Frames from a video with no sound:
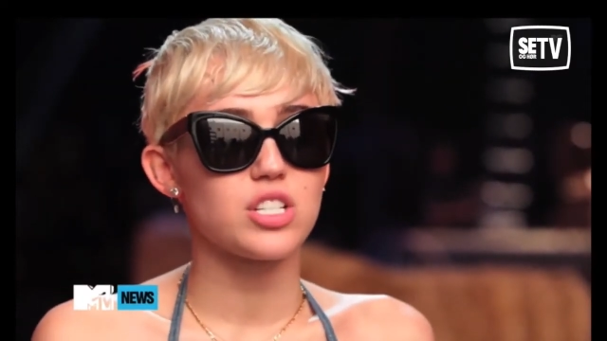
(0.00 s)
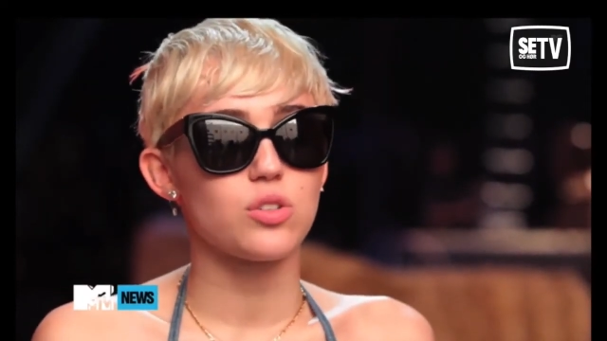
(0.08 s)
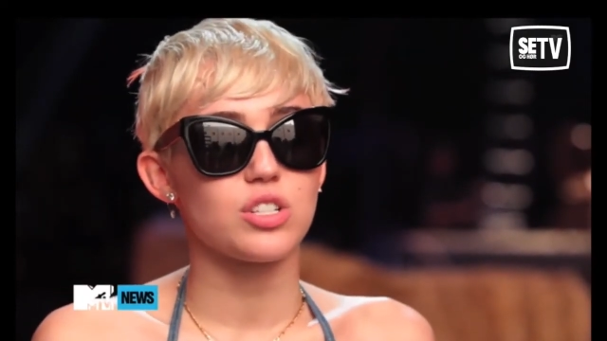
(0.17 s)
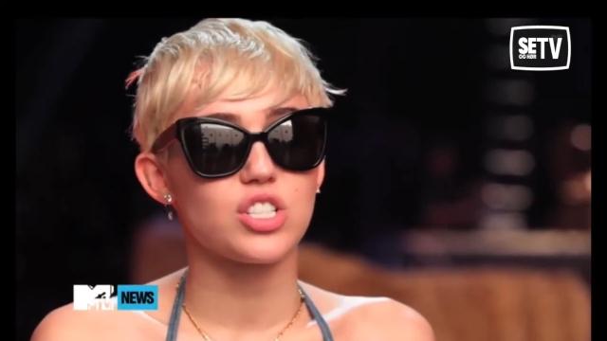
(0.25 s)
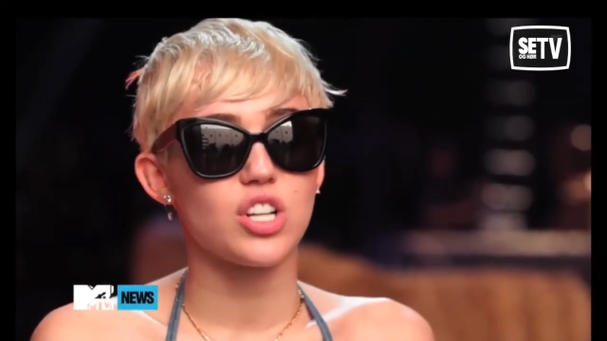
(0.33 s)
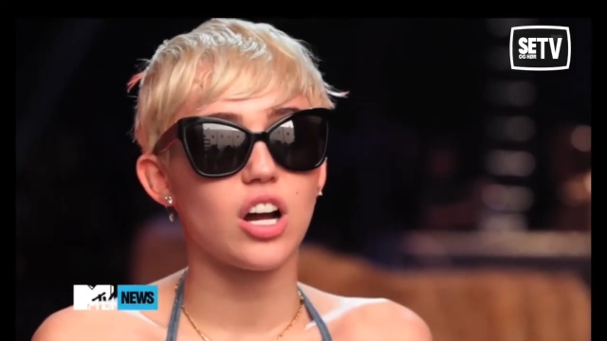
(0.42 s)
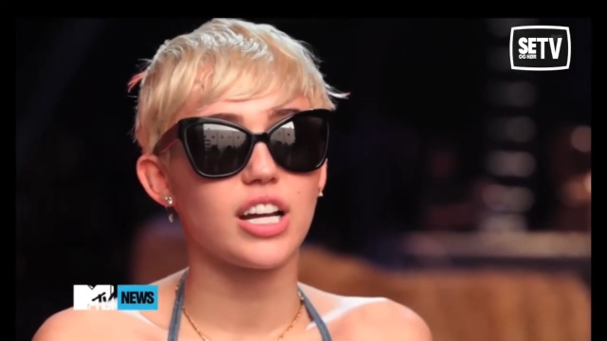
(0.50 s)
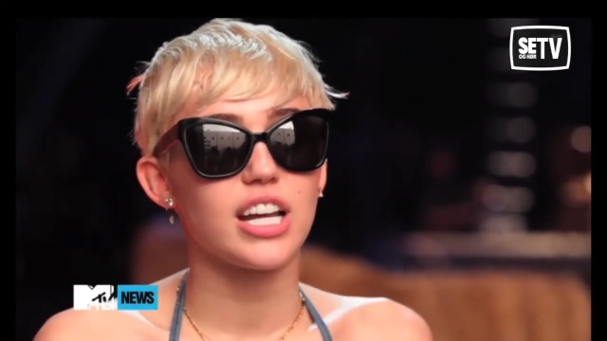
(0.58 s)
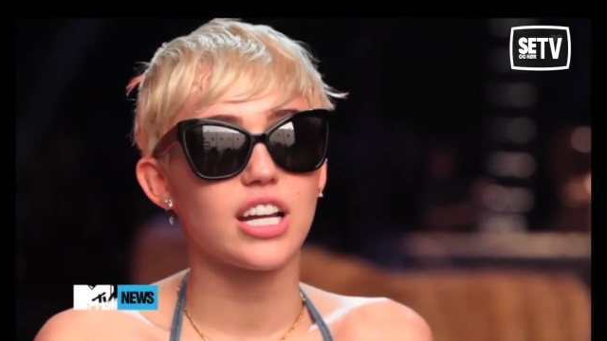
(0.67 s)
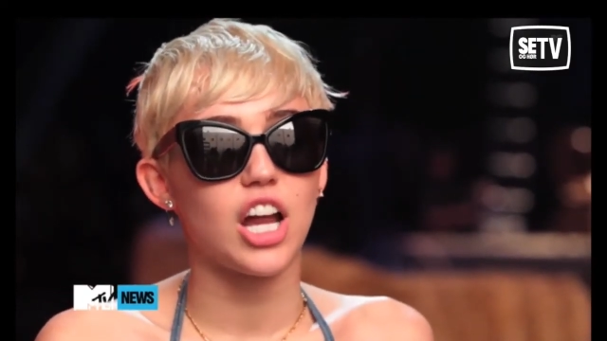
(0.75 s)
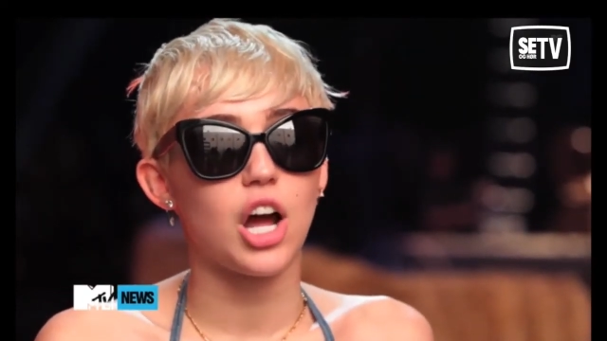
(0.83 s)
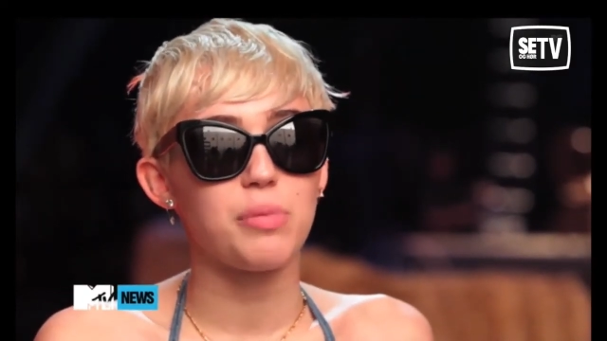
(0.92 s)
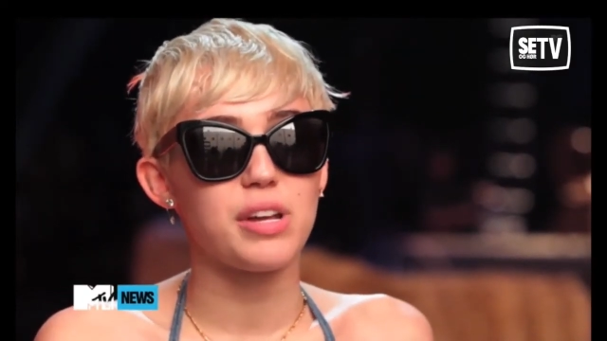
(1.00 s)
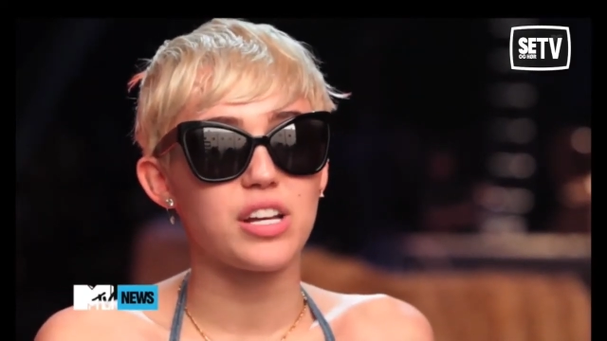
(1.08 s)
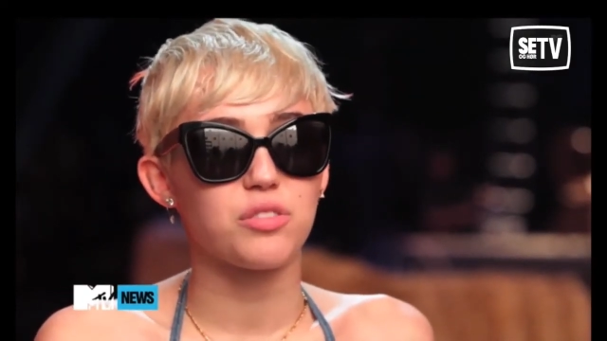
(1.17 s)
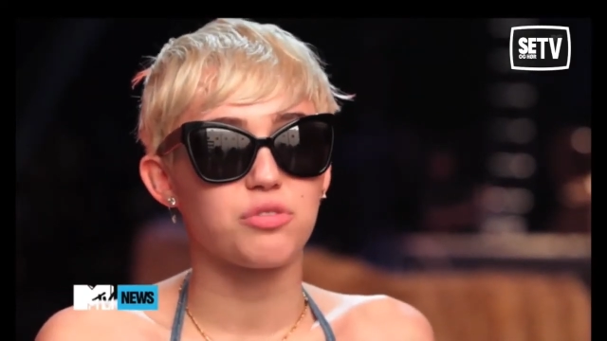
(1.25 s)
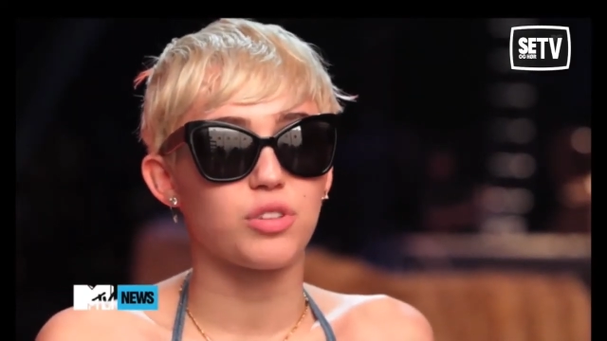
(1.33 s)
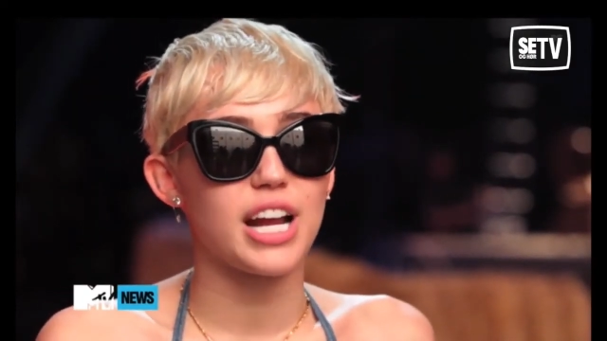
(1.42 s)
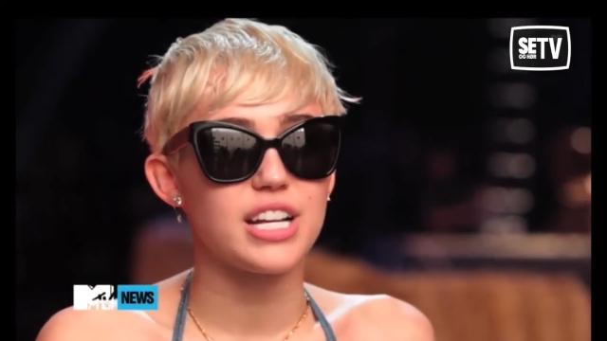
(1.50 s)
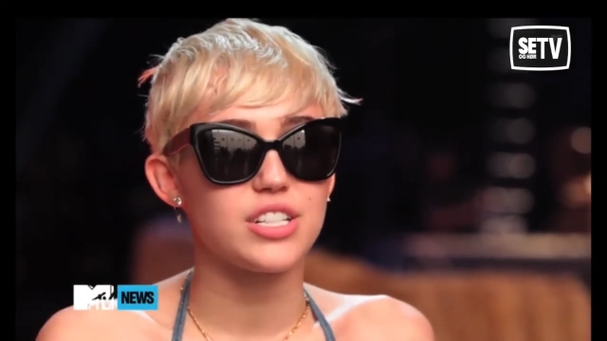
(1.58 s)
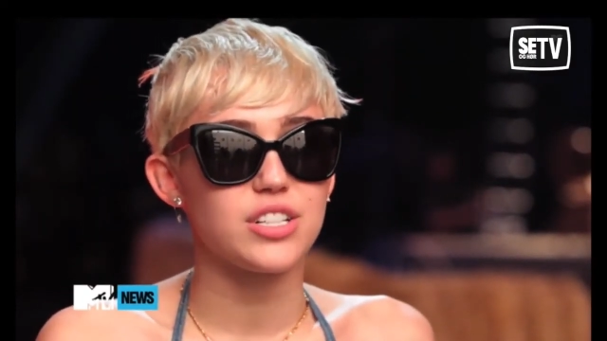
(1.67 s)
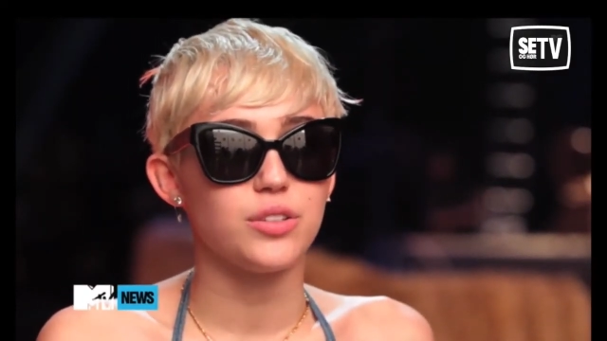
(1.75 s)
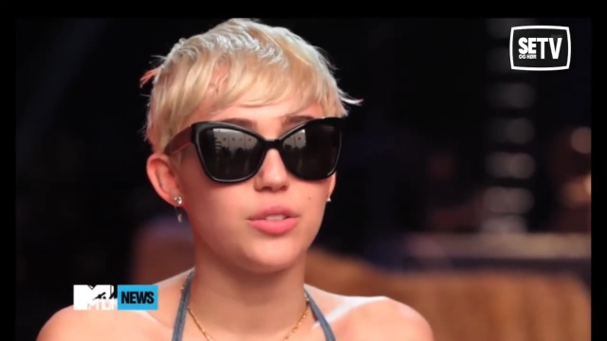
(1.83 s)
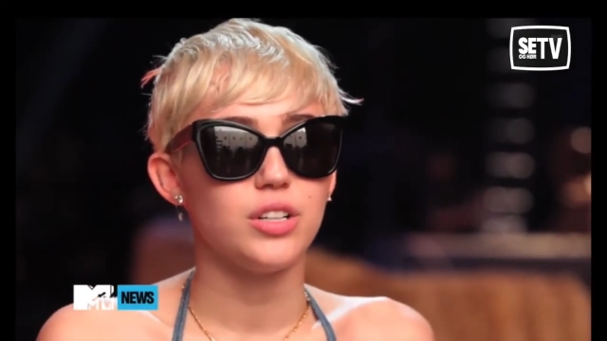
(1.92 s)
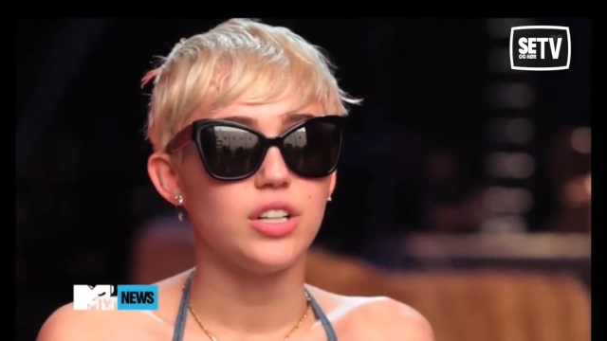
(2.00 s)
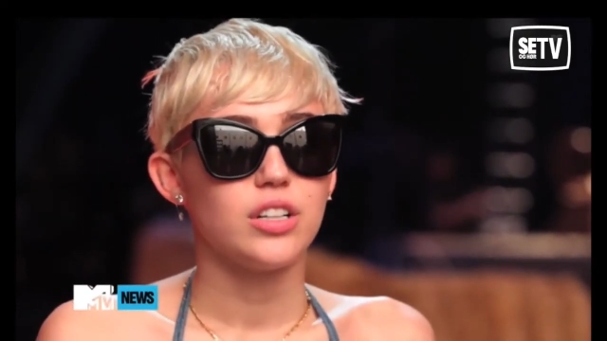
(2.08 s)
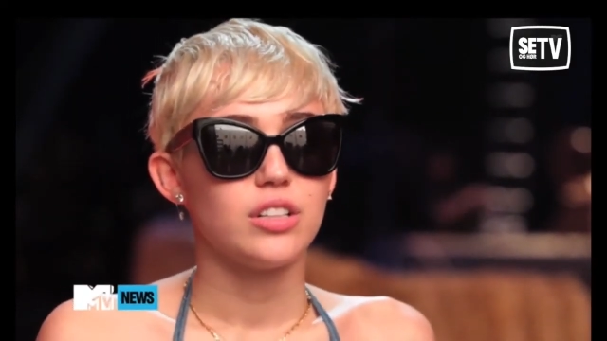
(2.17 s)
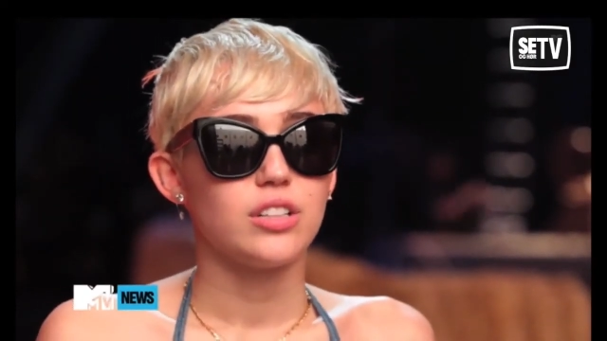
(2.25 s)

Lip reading: And so it's talking and not being afraid to